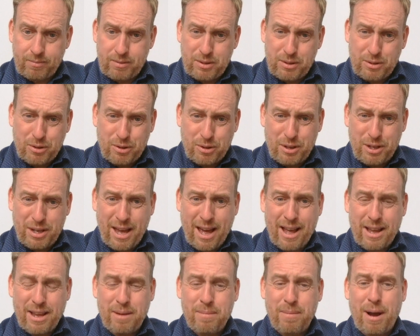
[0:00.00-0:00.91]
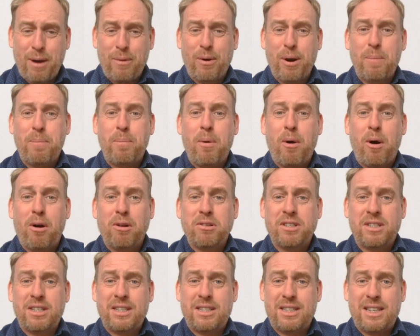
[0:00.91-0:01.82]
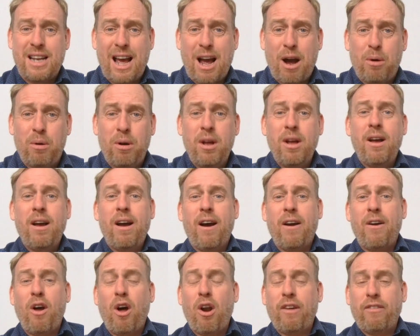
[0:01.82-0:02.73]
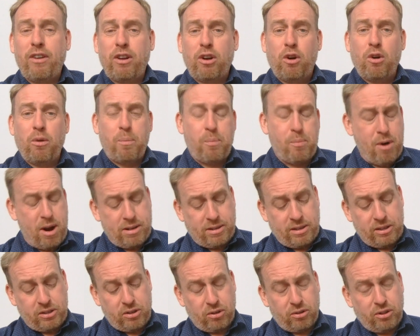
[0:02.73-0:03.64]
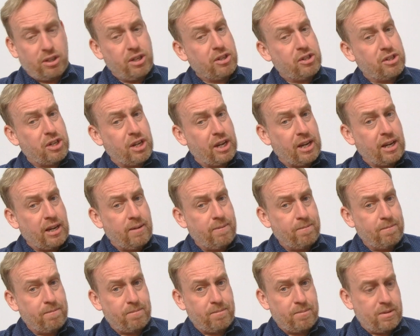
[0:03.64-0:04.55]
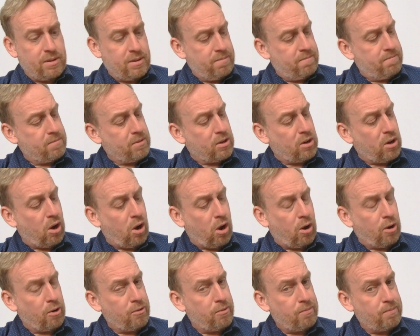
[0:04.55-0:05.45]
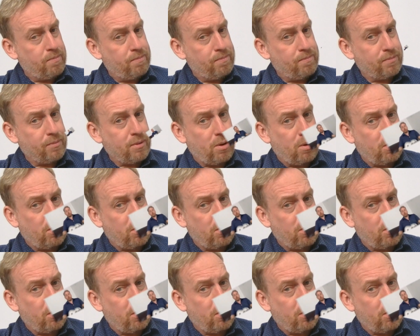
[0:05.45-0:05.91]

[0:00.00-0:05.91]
So yeah, you might want to pause this now, and I'll have a good practice on your G chord. Good.